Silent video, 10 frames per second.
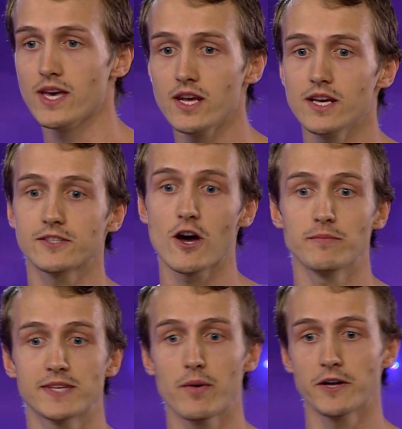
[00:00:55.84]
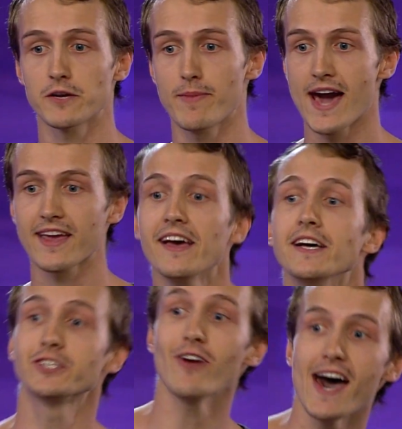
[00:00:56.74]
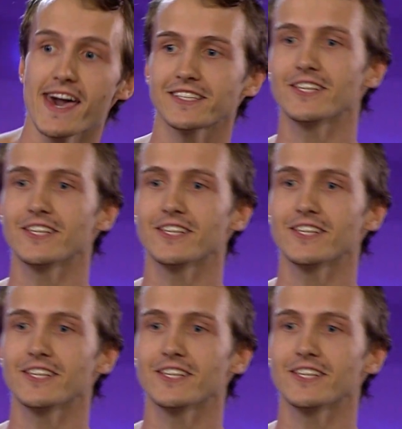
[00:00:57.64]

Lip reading: in his arms, I want you back. Trying